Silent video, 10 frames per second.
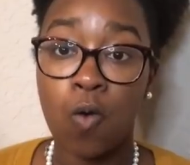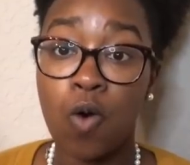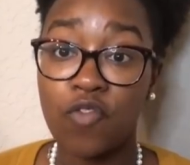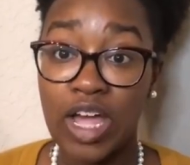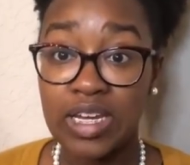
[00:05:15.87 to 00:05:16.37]

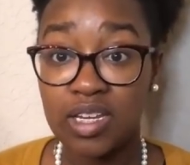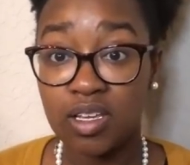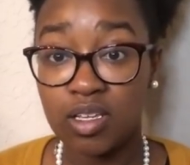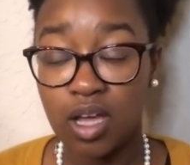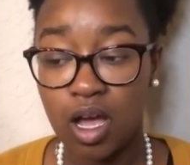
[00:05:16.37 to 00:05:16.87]
or if I
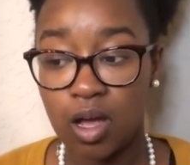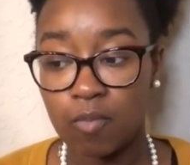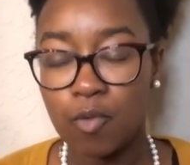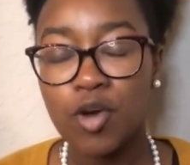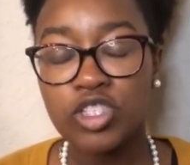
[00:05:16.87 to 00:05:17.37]
needed,
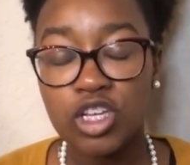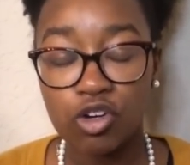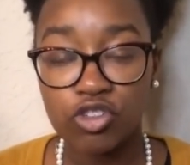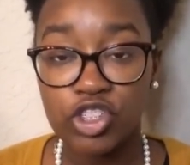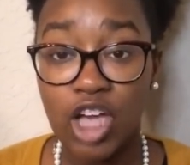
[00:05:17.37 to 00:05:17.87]
um, well, mostly
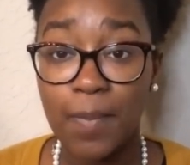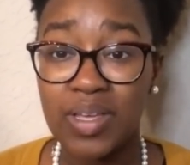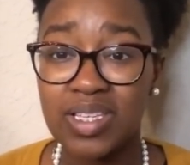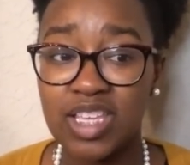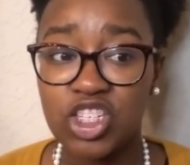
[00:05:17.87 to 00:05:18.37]
grocery
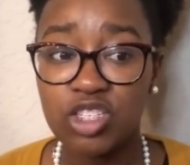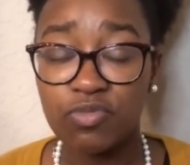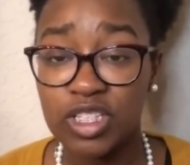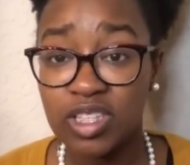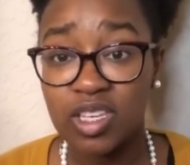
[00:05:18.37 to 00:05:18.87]
shopping because they just
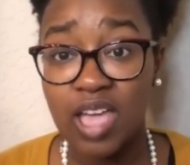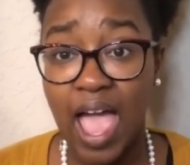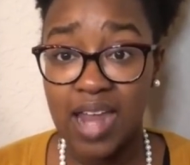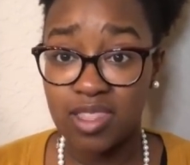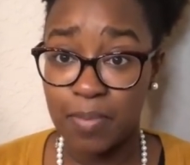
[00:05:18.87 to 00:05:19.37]
recently
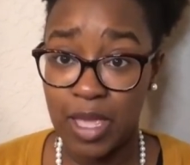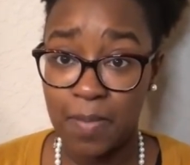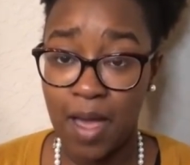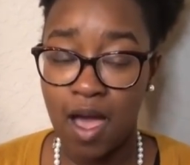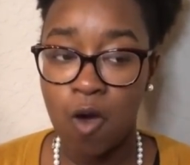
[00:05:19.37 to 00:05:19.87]
added the
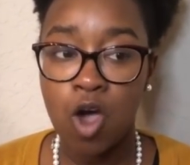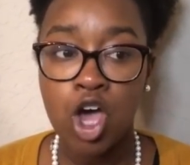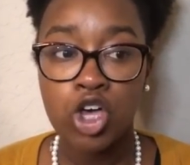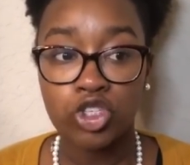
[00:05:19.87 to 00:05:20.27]
PayPal.